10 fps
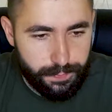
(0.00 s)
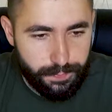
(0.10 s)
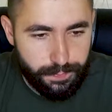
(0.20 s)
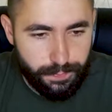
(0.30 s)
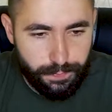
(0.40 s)

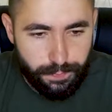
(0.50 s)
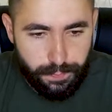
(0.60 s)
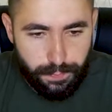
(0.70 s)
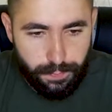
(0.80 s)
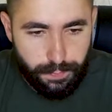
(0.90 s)

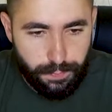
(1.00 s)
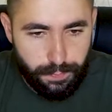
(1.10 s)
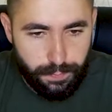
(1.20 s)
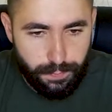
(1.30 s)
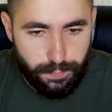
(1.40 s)

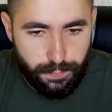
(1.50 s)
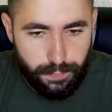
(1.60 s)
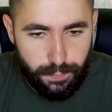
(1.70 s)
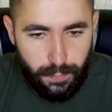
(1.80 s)
Nothing is said.